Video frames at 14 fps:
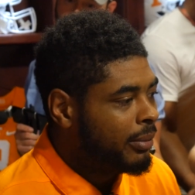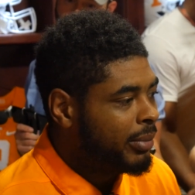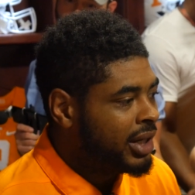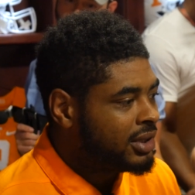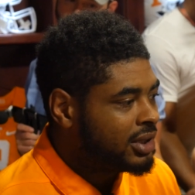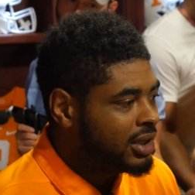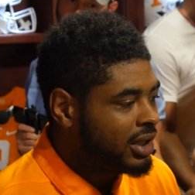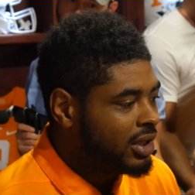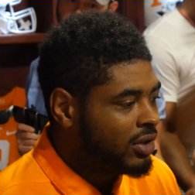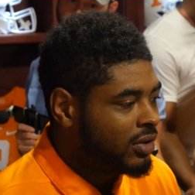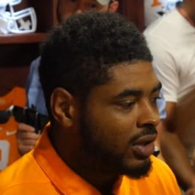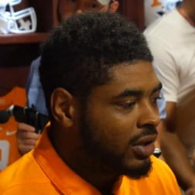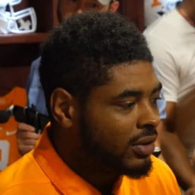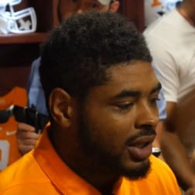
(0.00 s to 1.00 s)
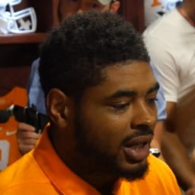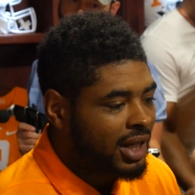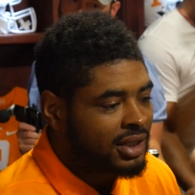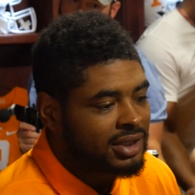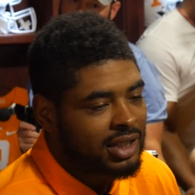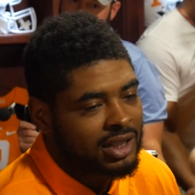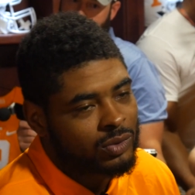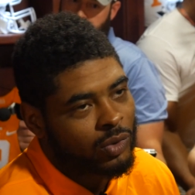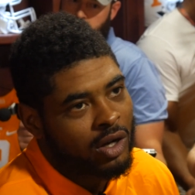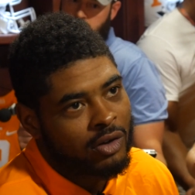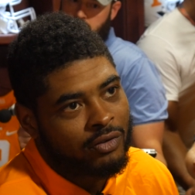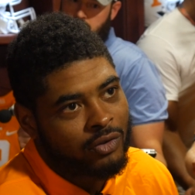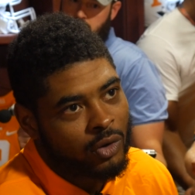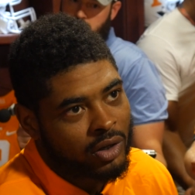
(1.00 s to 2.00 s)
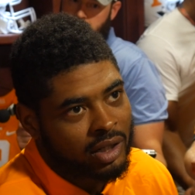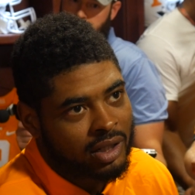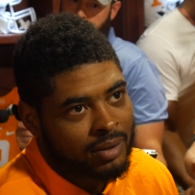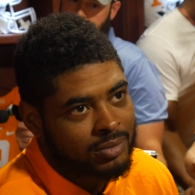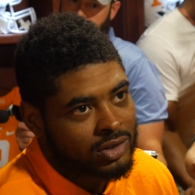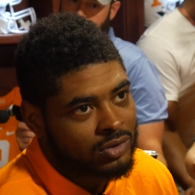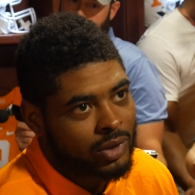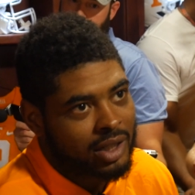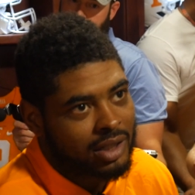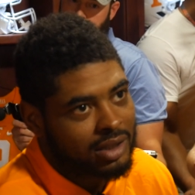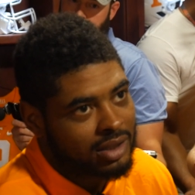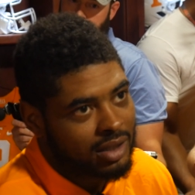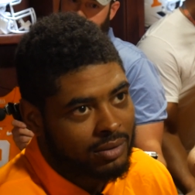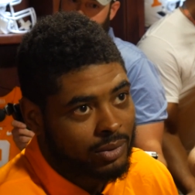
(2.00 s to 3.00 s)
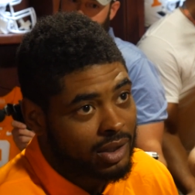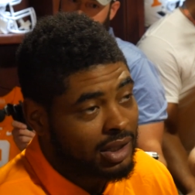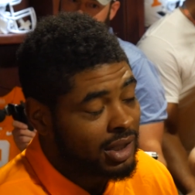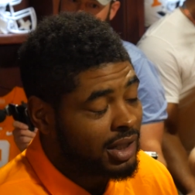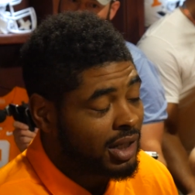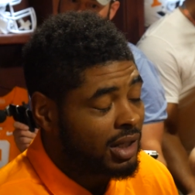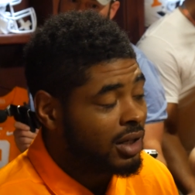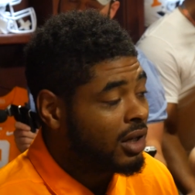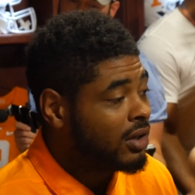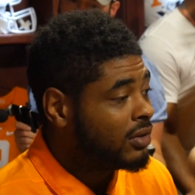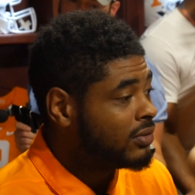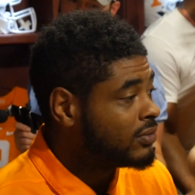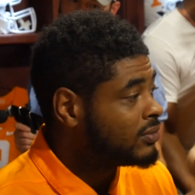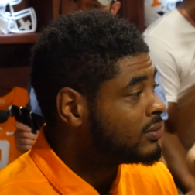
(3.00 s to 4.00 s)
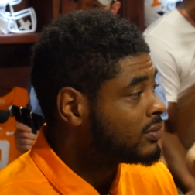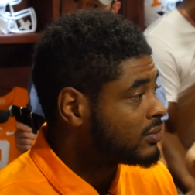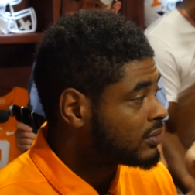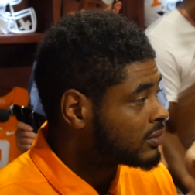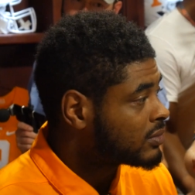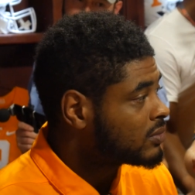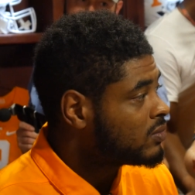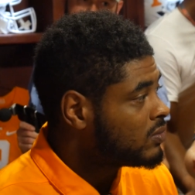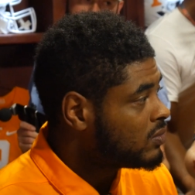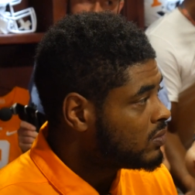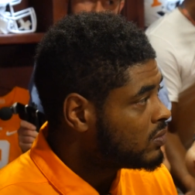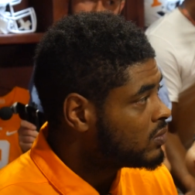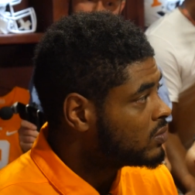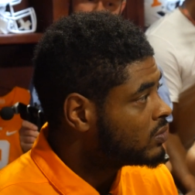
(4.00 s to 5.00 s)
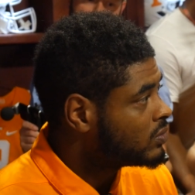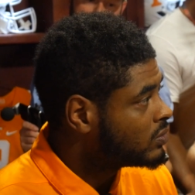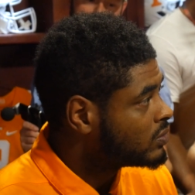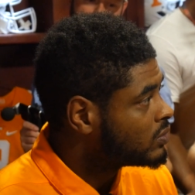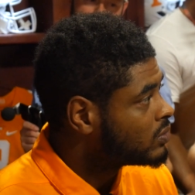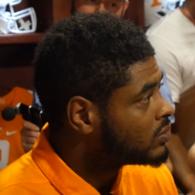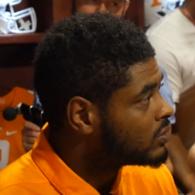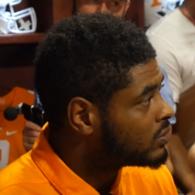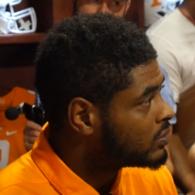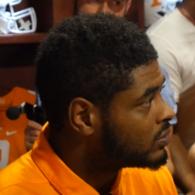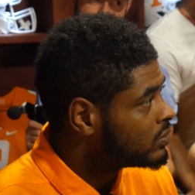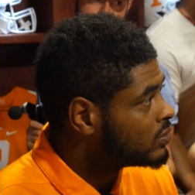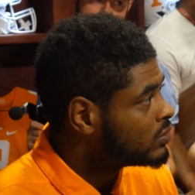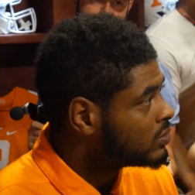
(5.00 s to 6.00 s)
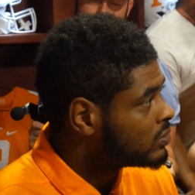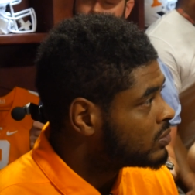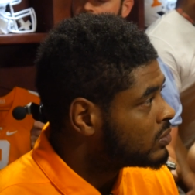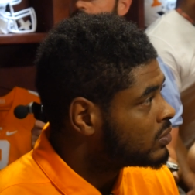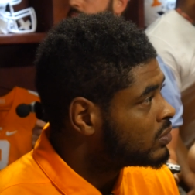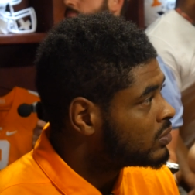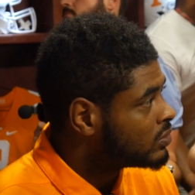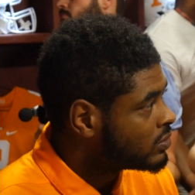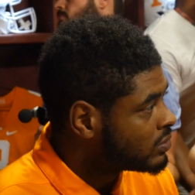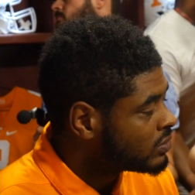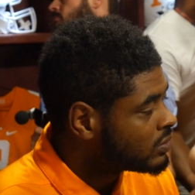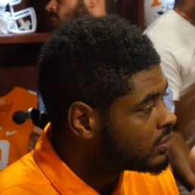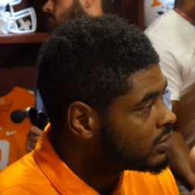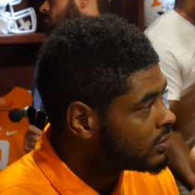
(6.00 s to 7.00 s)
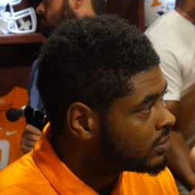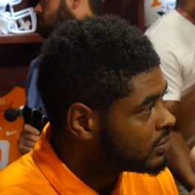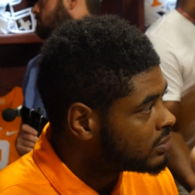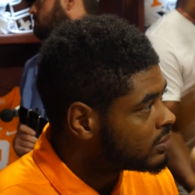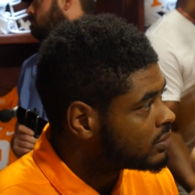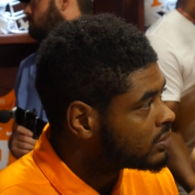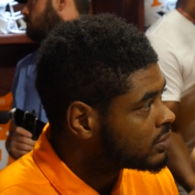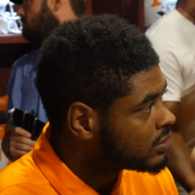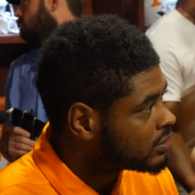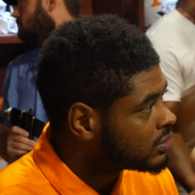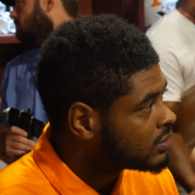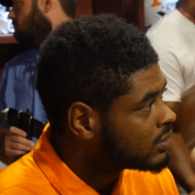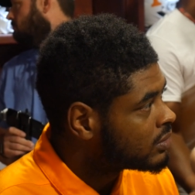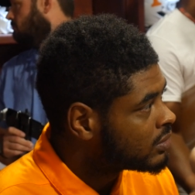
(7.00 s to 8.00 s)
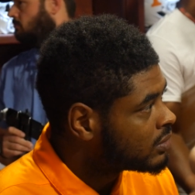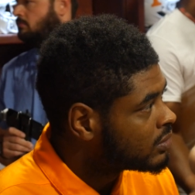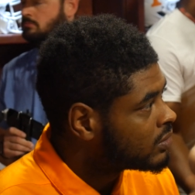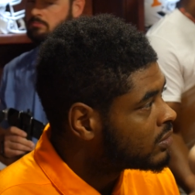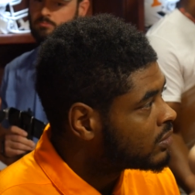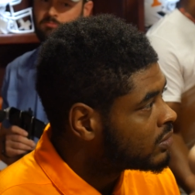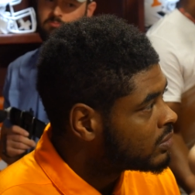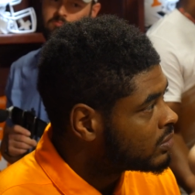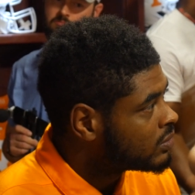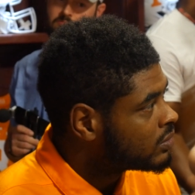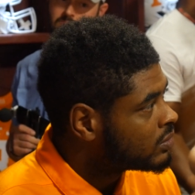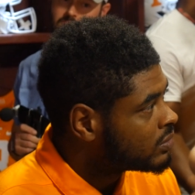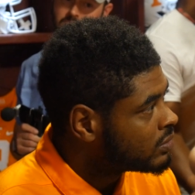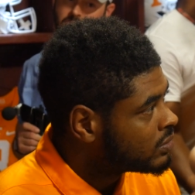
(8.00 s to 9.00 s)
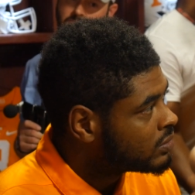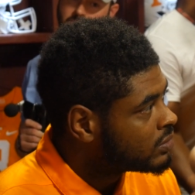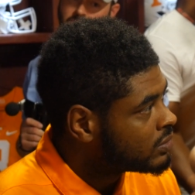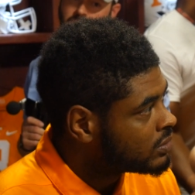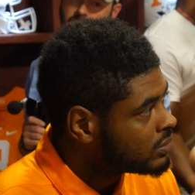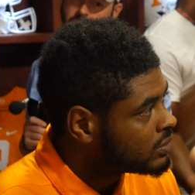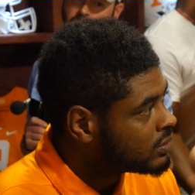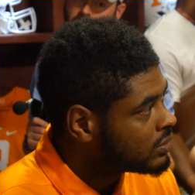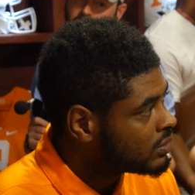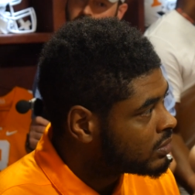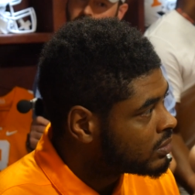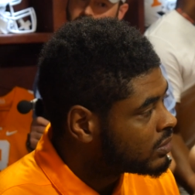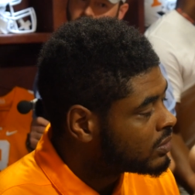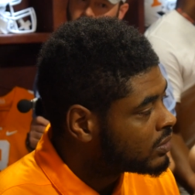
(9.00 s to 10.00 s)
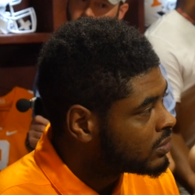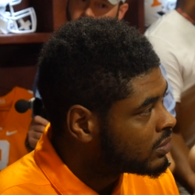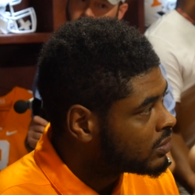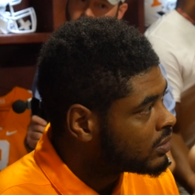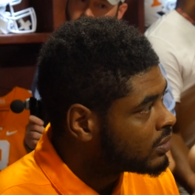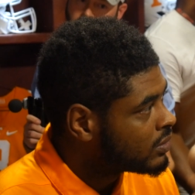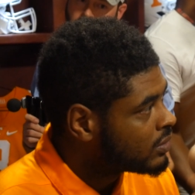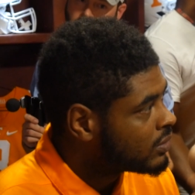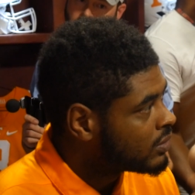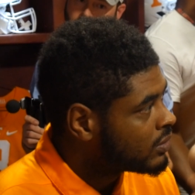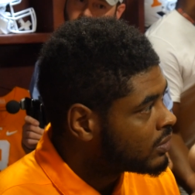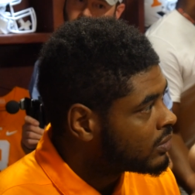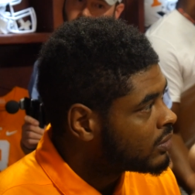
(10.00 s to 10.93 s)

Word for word: basically, you know, like I said, it's round four, and I'm just ready to I'm ready to kick it off you're in a stretch now, three top ten teams in these next four games. Y'all been you've been through these kind of stretches before and earlier in your career.